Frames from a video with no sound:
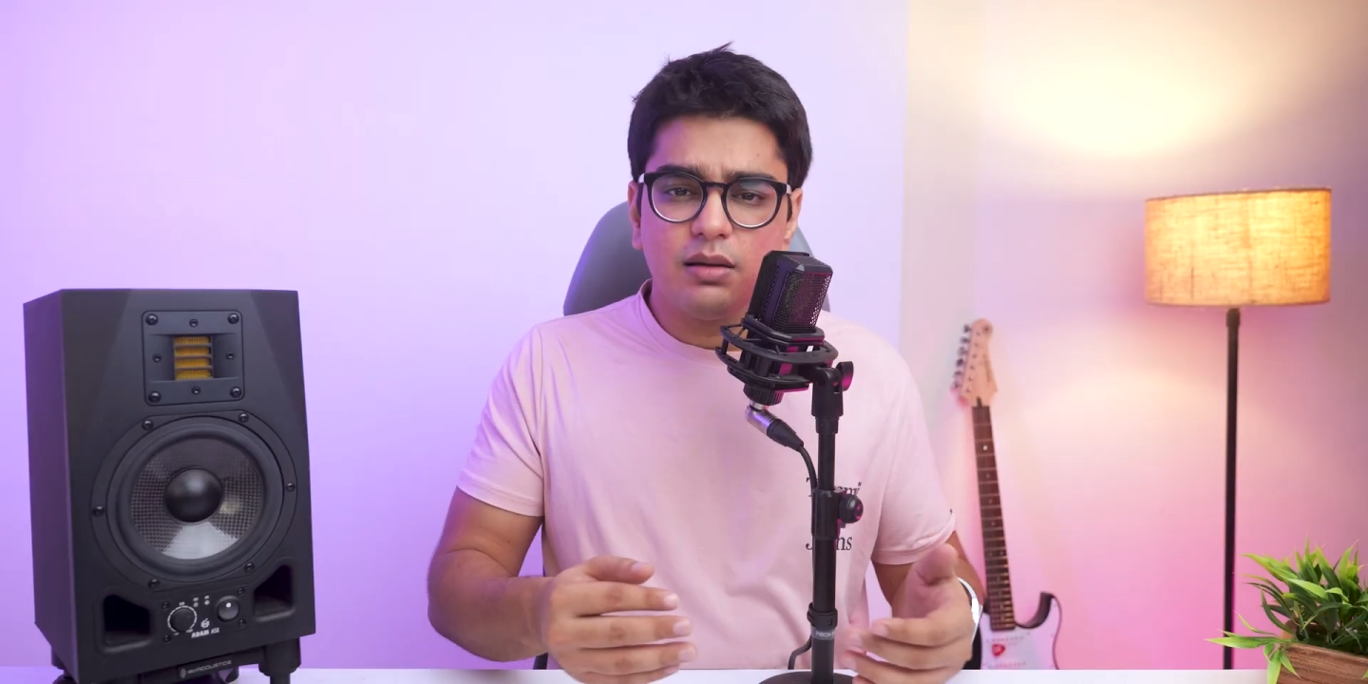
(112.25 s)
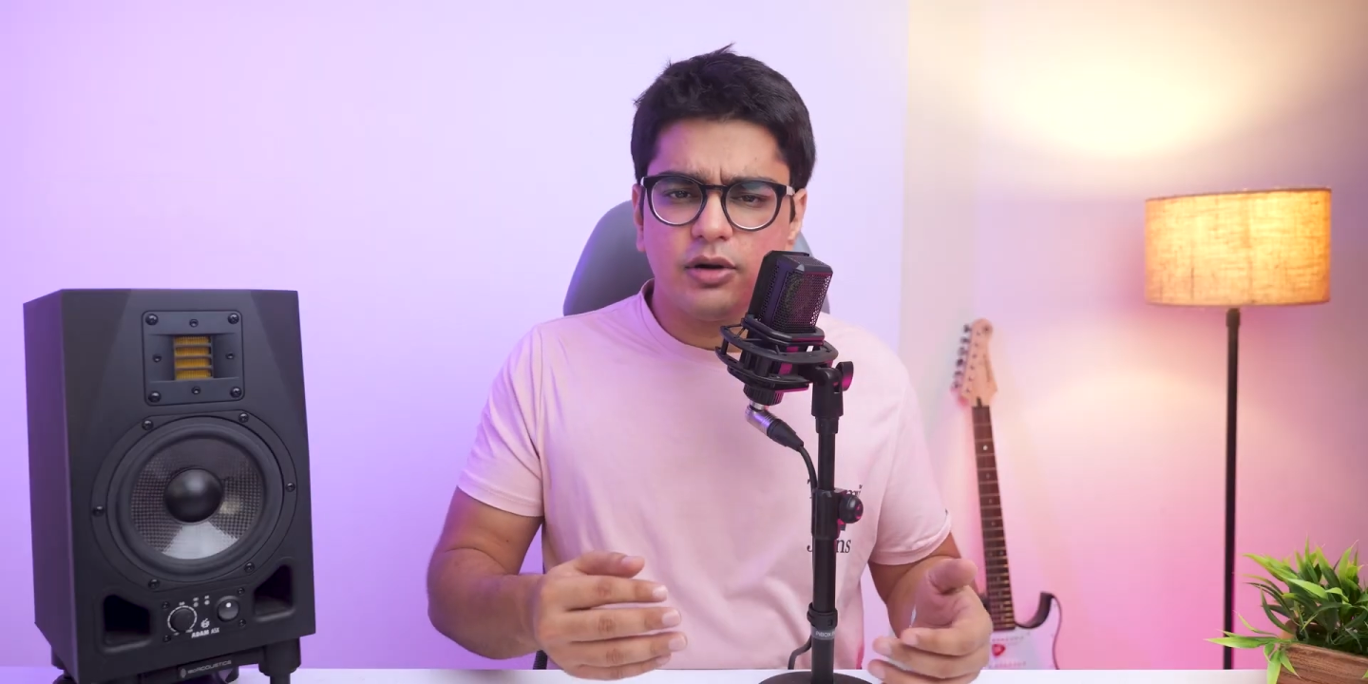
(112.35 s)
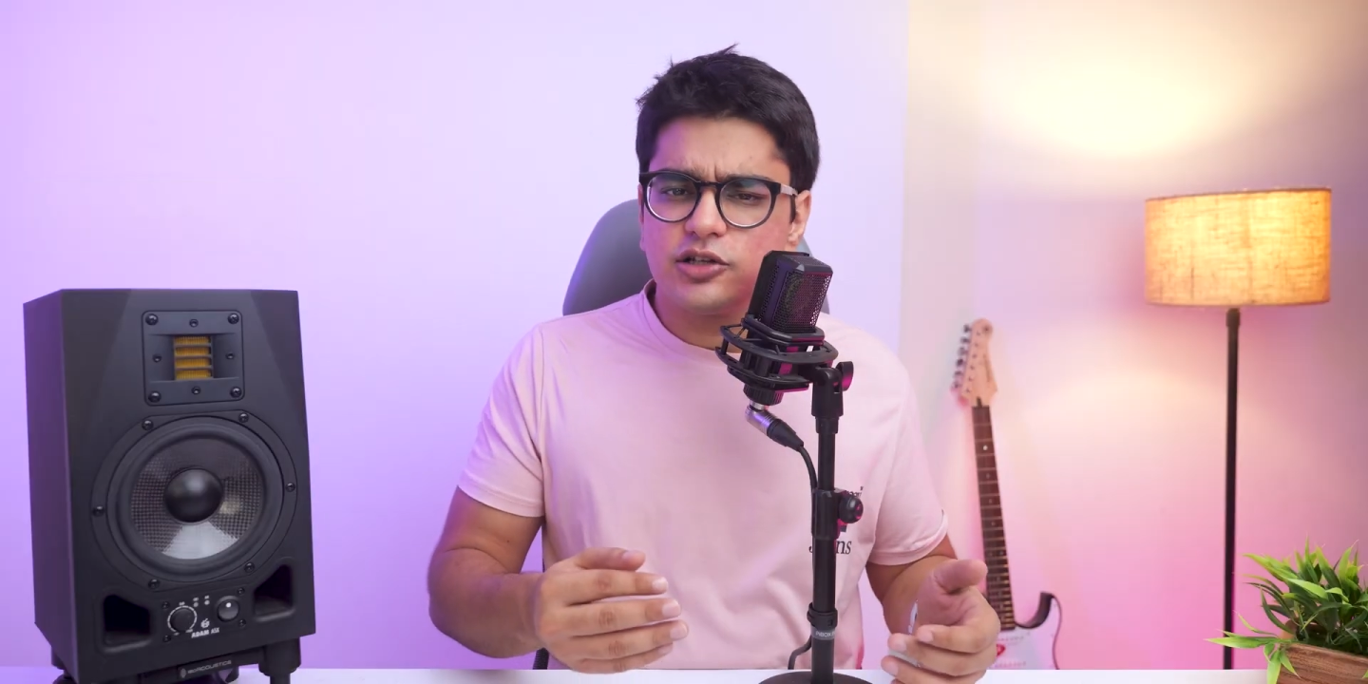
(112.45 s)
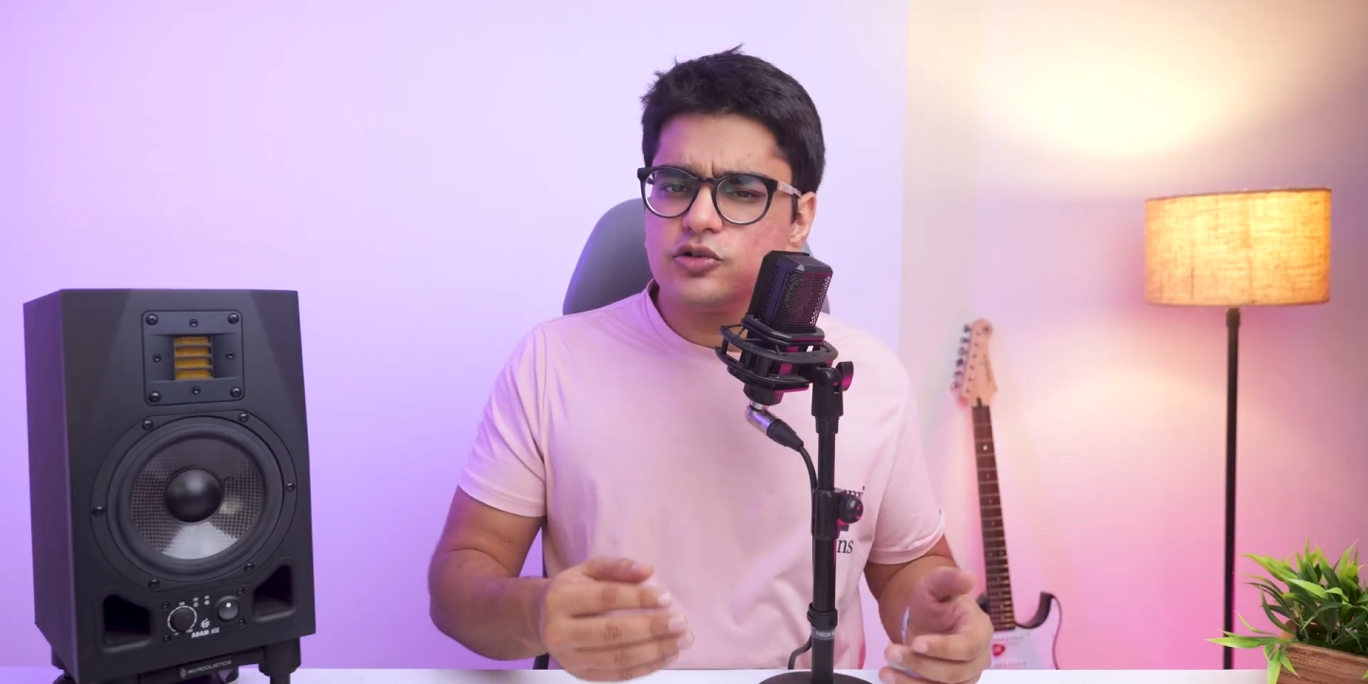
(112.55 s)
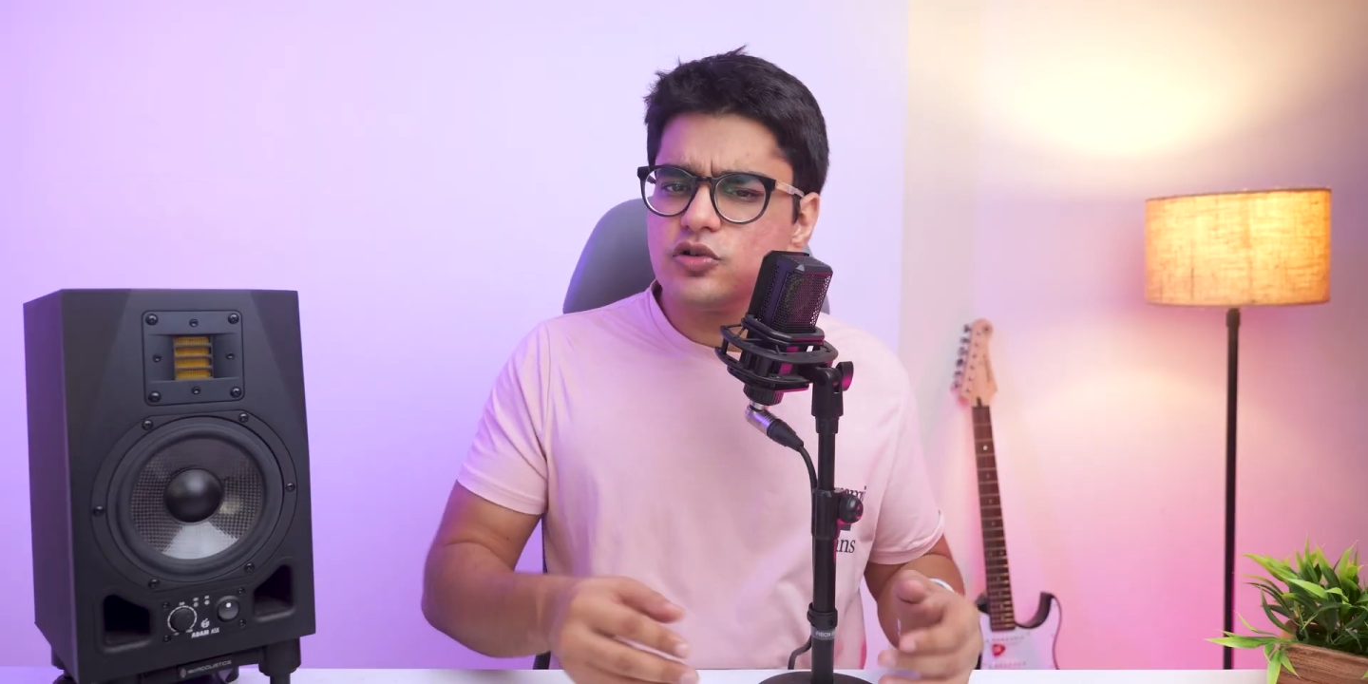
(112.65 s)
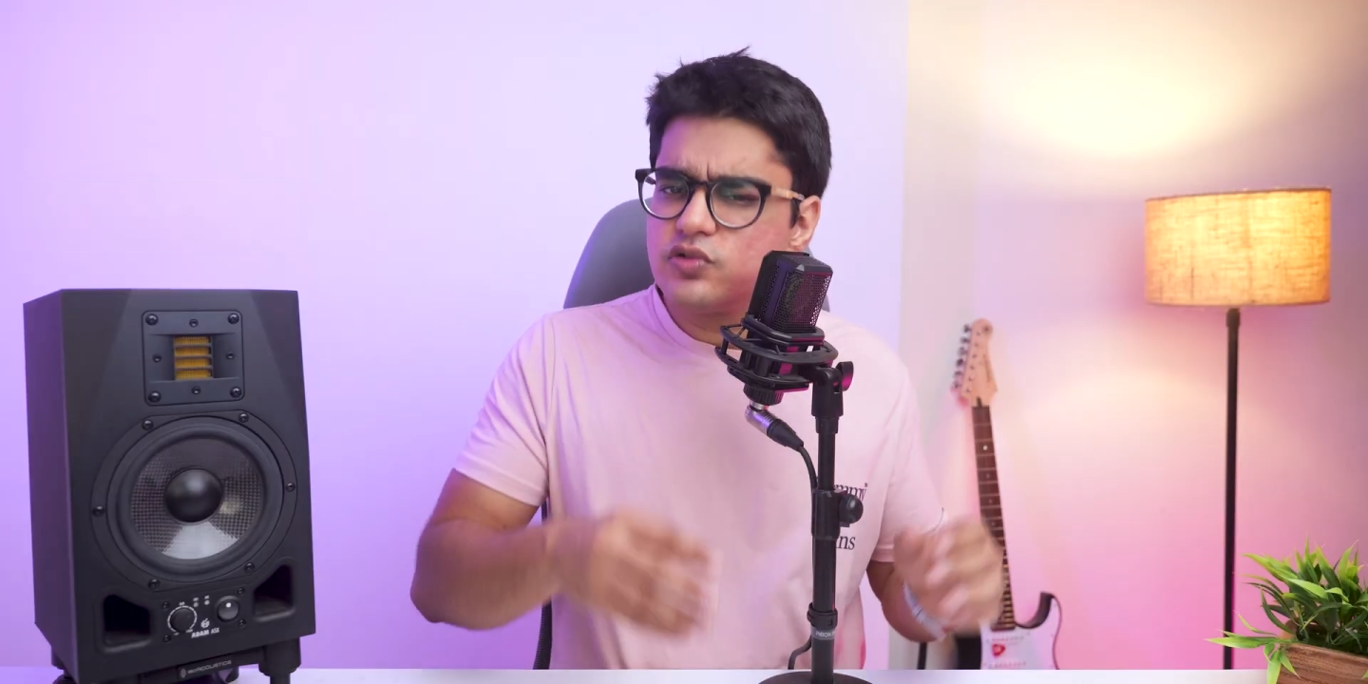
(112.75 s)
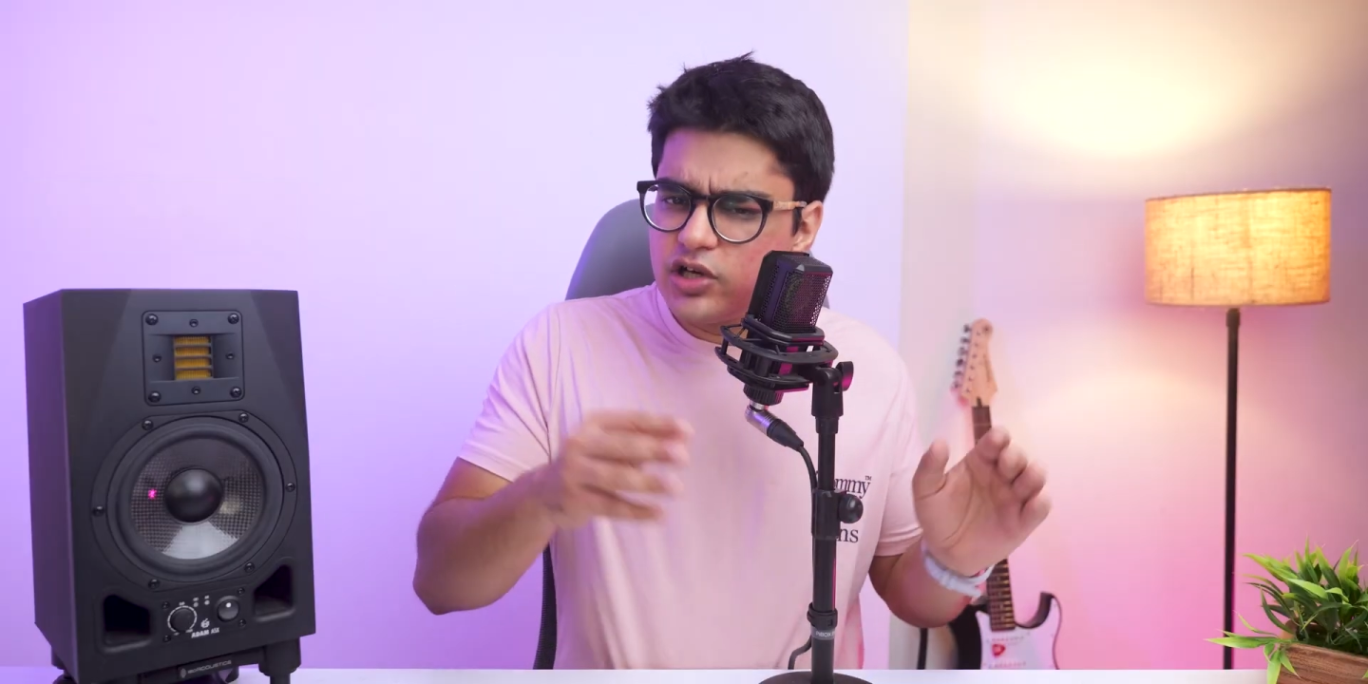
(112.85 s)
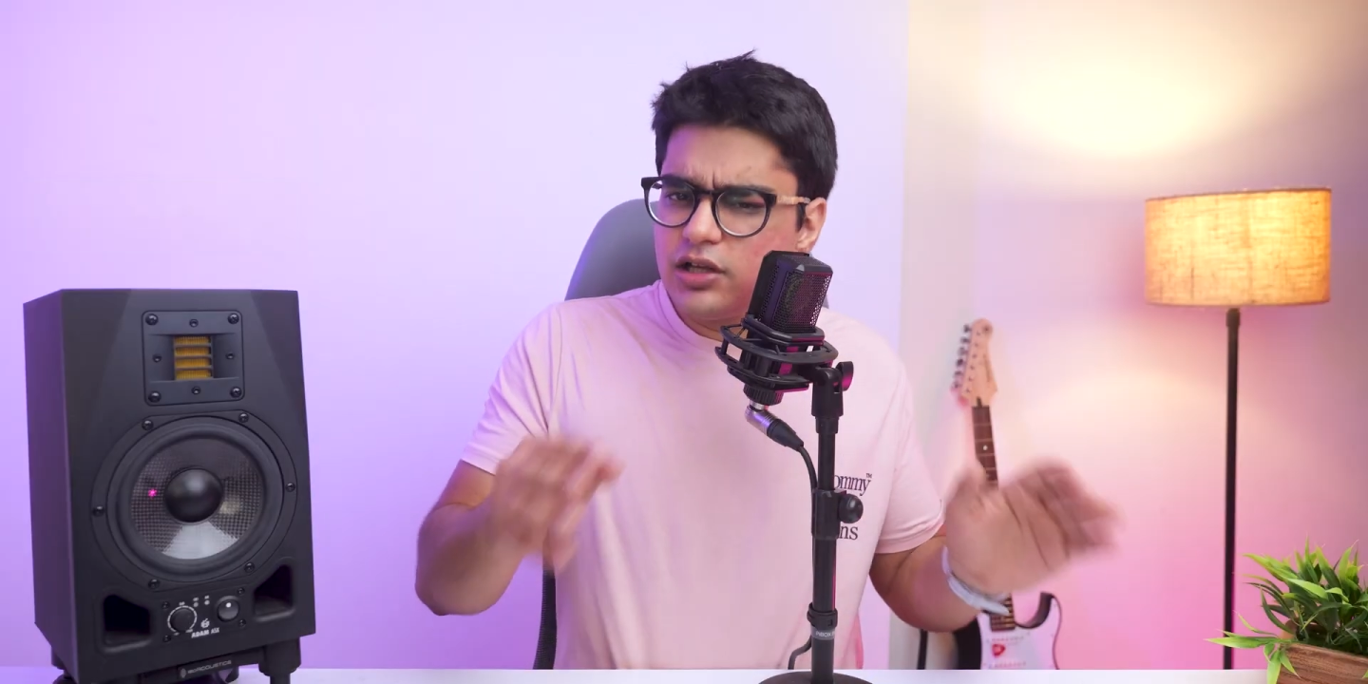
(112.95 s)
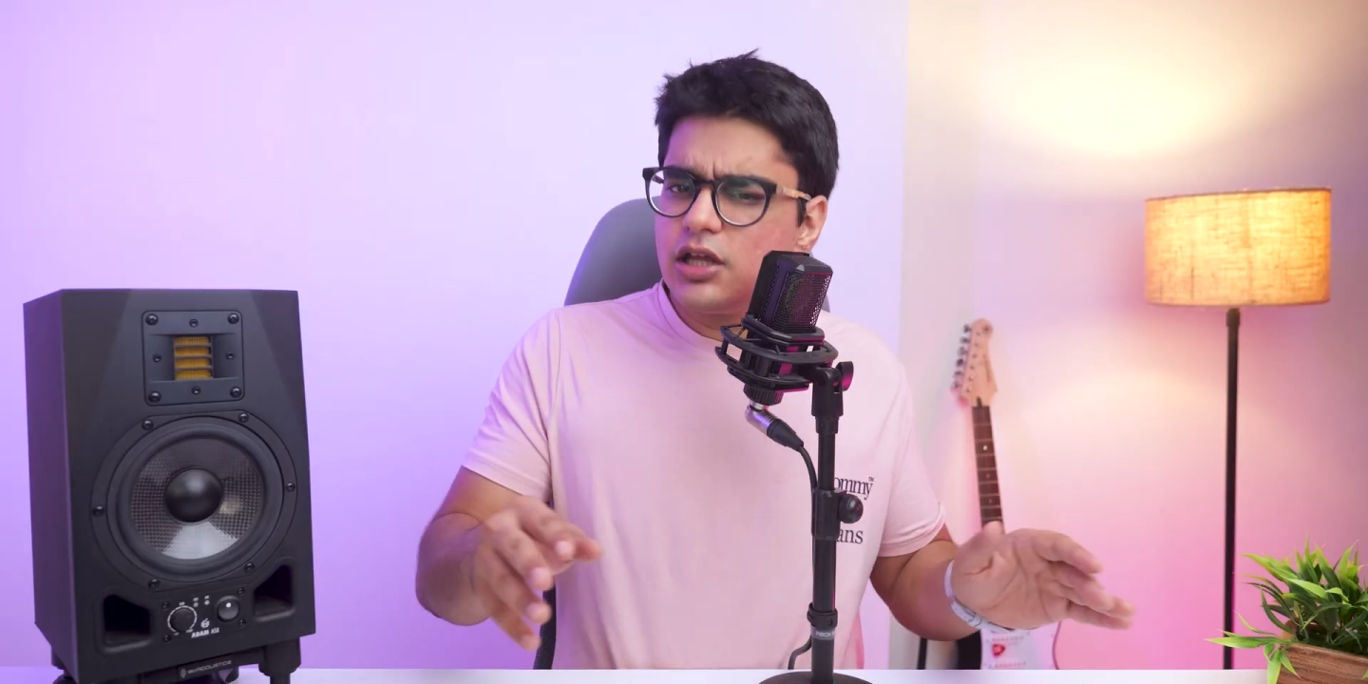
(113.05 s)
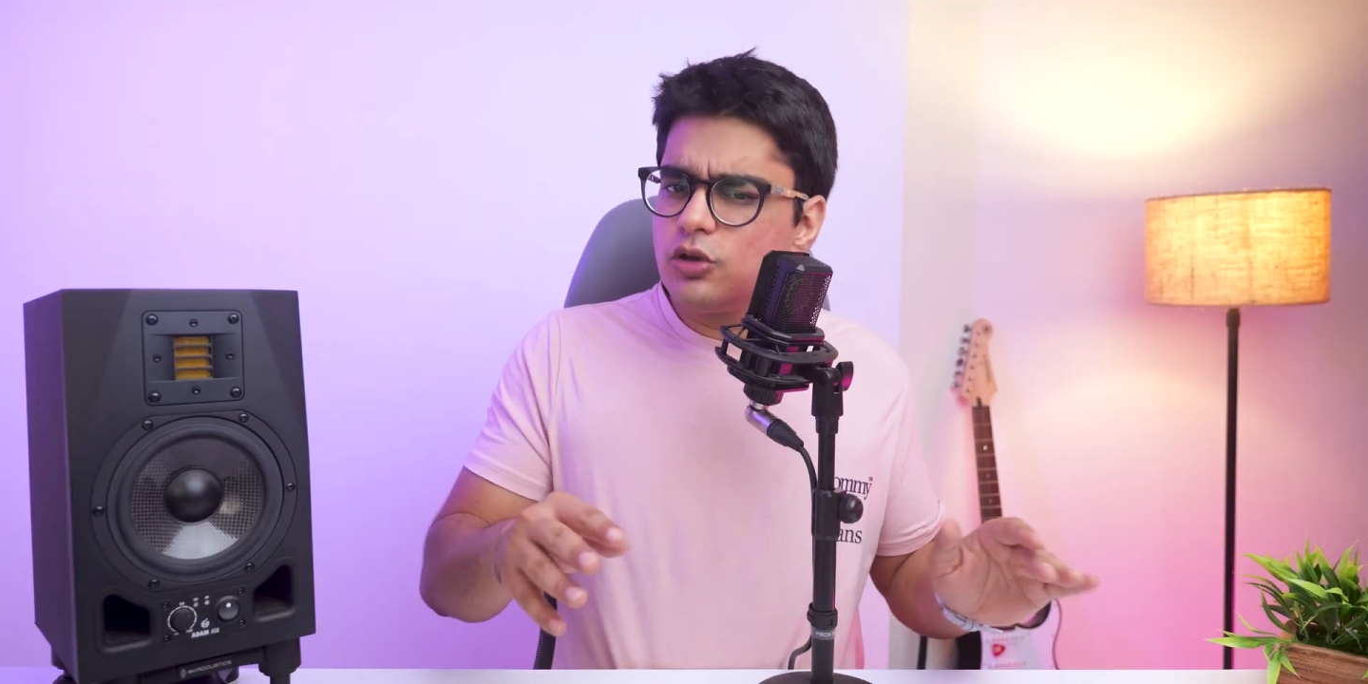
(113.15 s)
but you should really